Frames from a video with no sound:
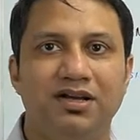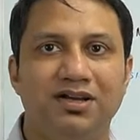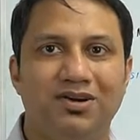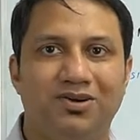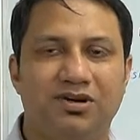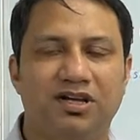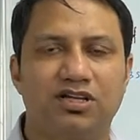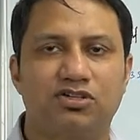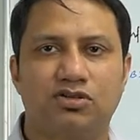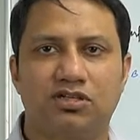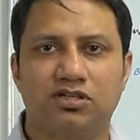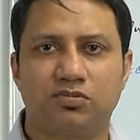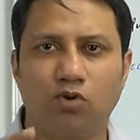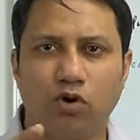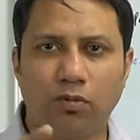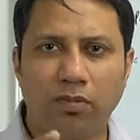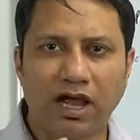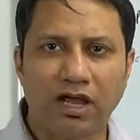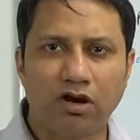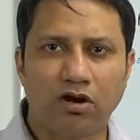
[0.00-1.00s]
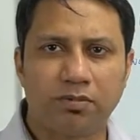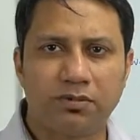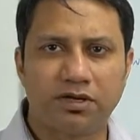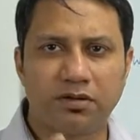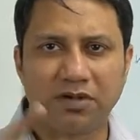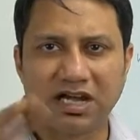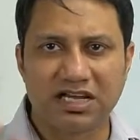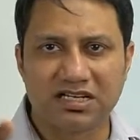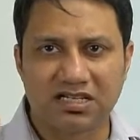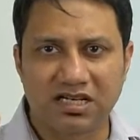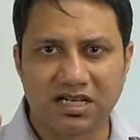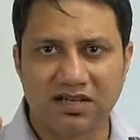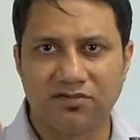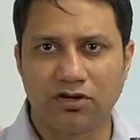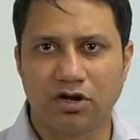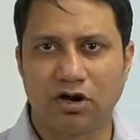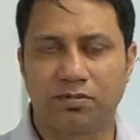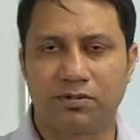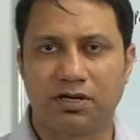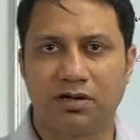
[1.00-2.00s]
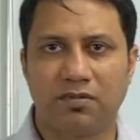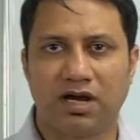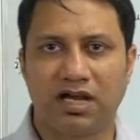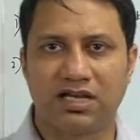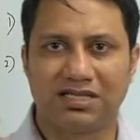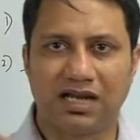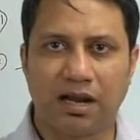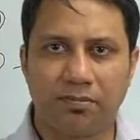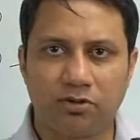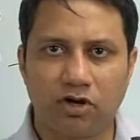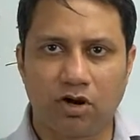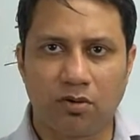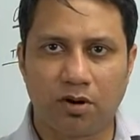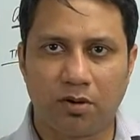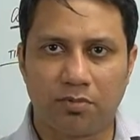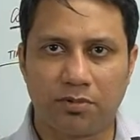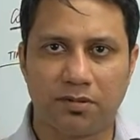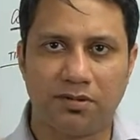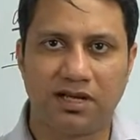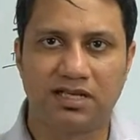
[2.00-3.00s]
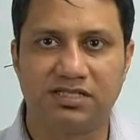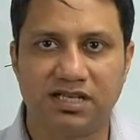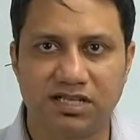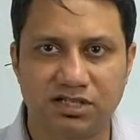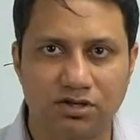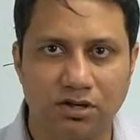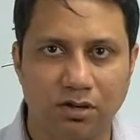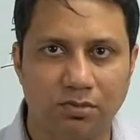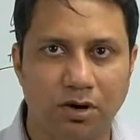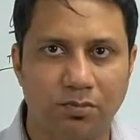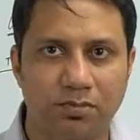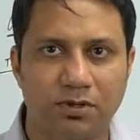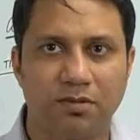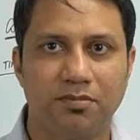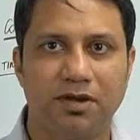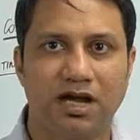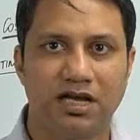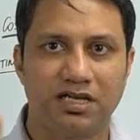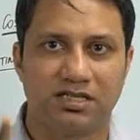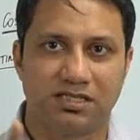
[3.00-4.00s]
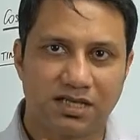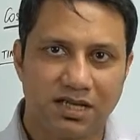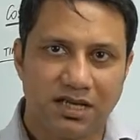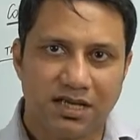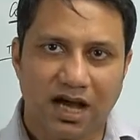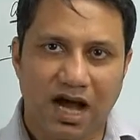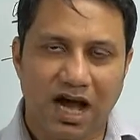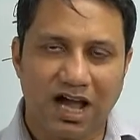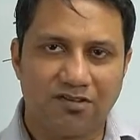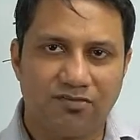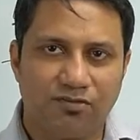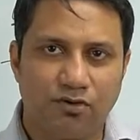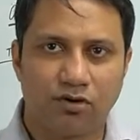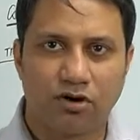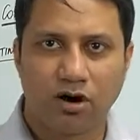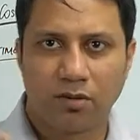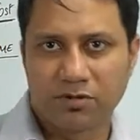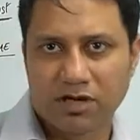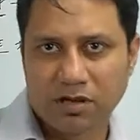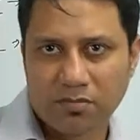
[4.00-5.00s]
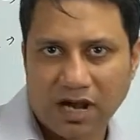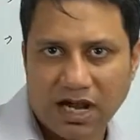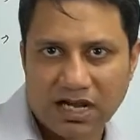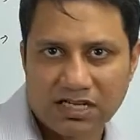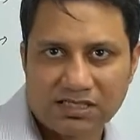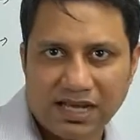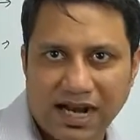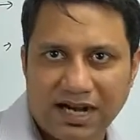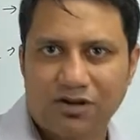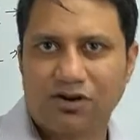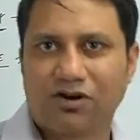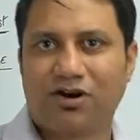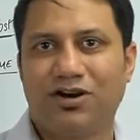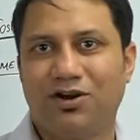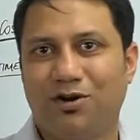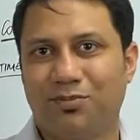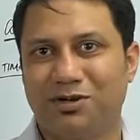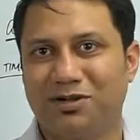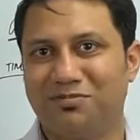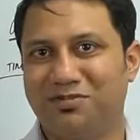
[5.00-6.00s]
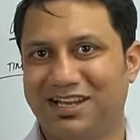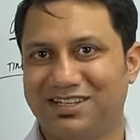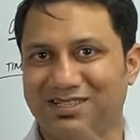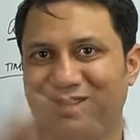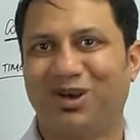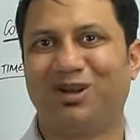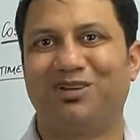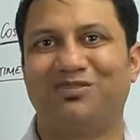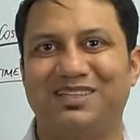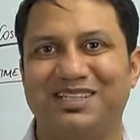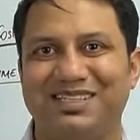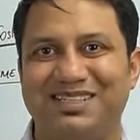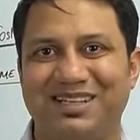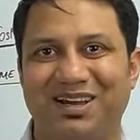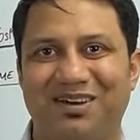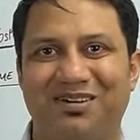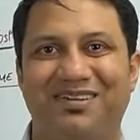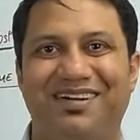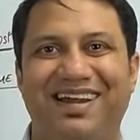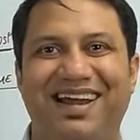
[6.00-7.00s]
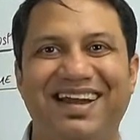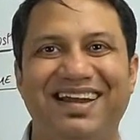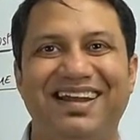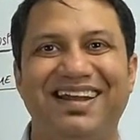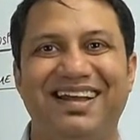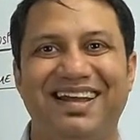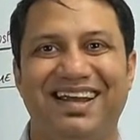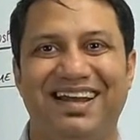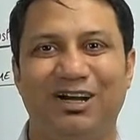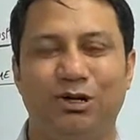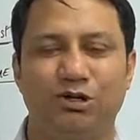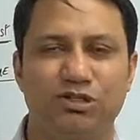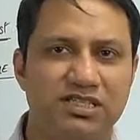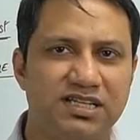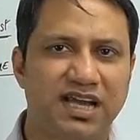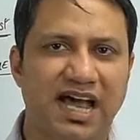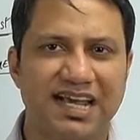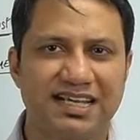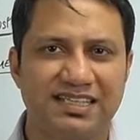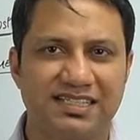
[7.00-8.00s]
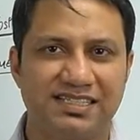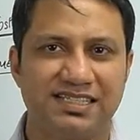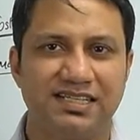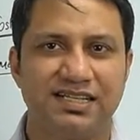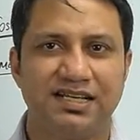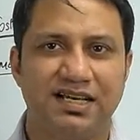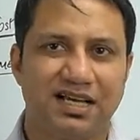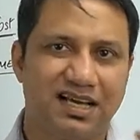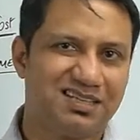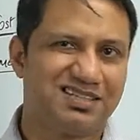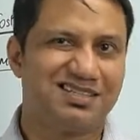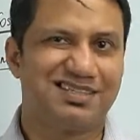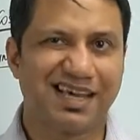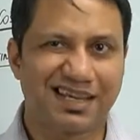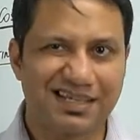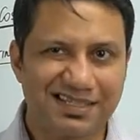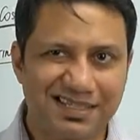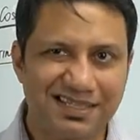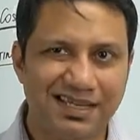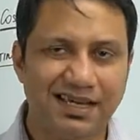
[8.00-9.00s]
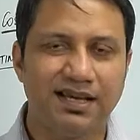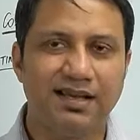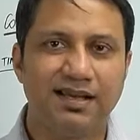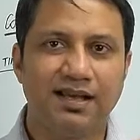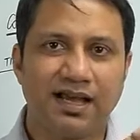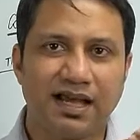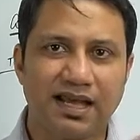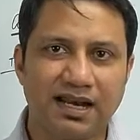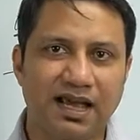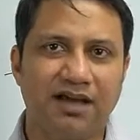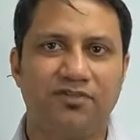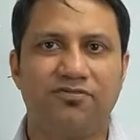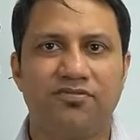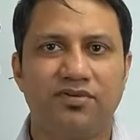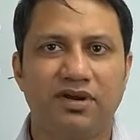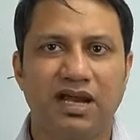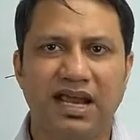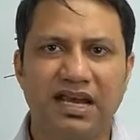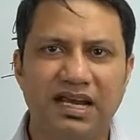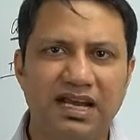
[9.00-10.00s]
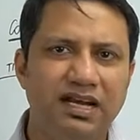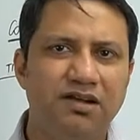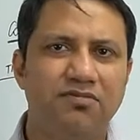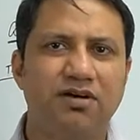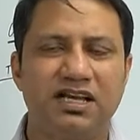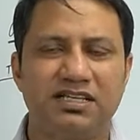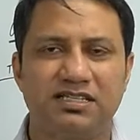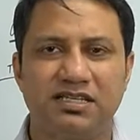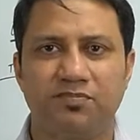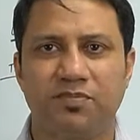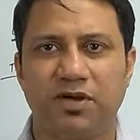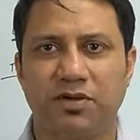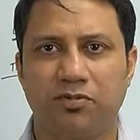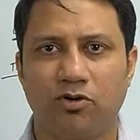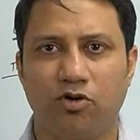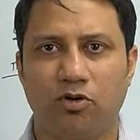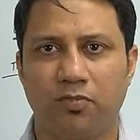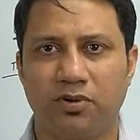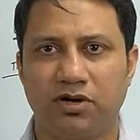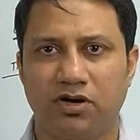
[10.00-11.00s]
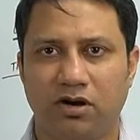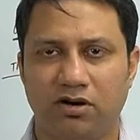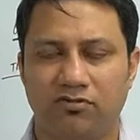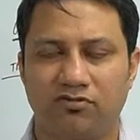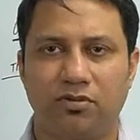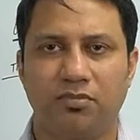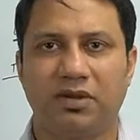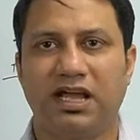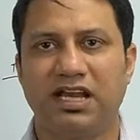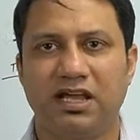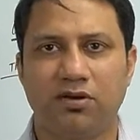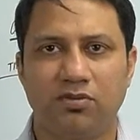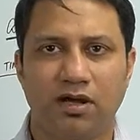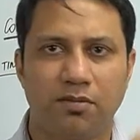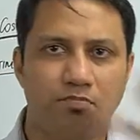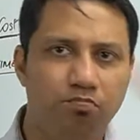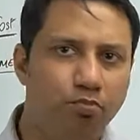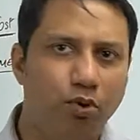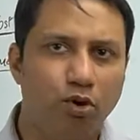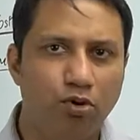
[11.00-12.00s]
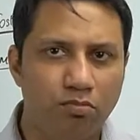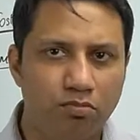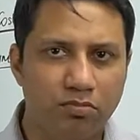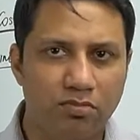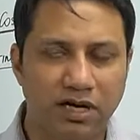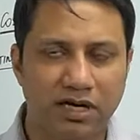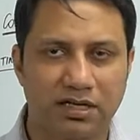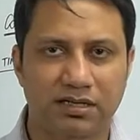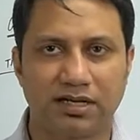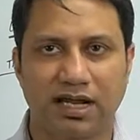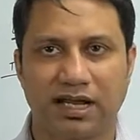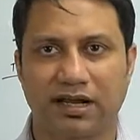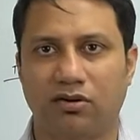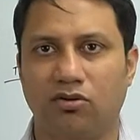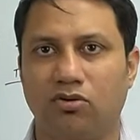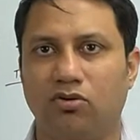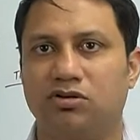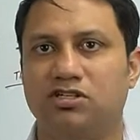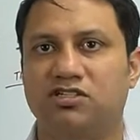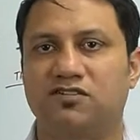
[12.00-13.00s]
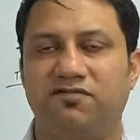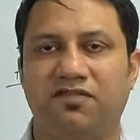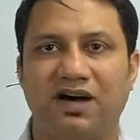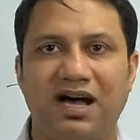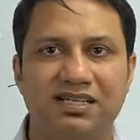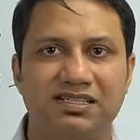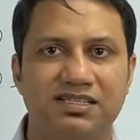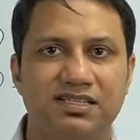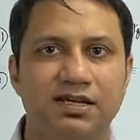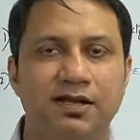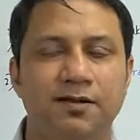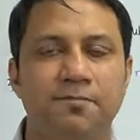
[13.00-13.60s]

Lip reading: Okay, so it's mobile optimized, TV optimized, laptop optimized, desktop optimized, iPhone optimized, Android optimized, all of this stuff, right? It looks nice and sexy, and any device that people open on from anywhere, boom, it like loads fast.